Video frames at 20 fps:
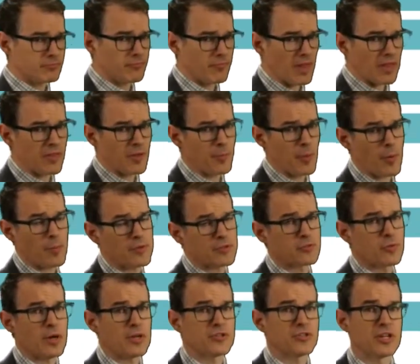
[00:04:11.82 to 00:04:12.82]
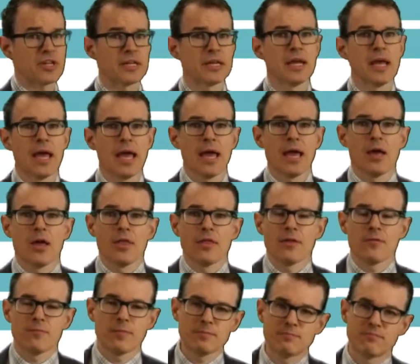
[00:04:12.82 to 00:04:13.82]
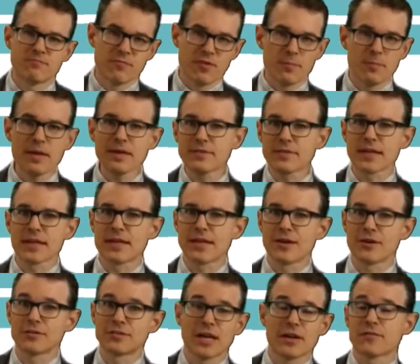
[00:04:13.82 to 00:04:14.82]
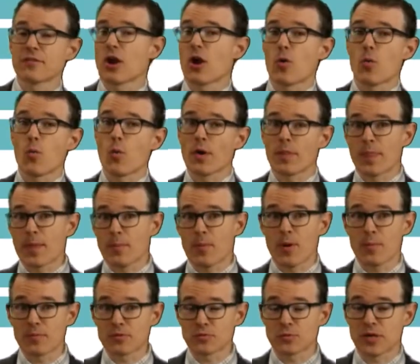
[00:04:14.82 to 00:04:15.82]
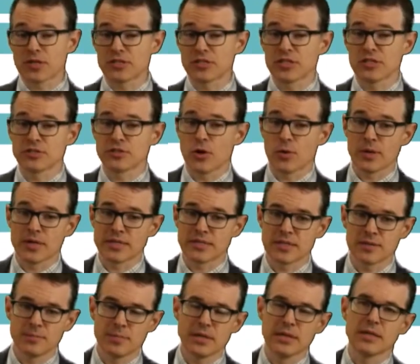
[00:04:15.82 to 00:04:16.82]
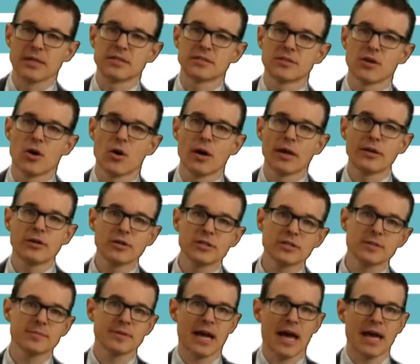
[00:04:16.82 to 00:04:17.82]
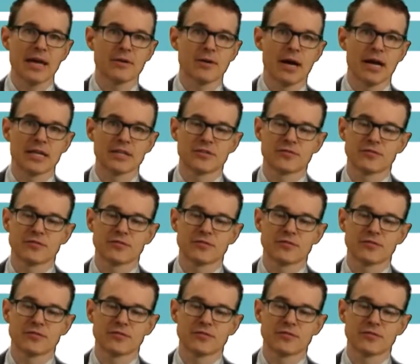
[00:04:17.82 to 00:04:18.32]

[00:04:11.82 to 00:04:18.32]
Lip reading: the purpose question. The big thing here is you have to figure out what the purpose question is going to be. So here's some guidelines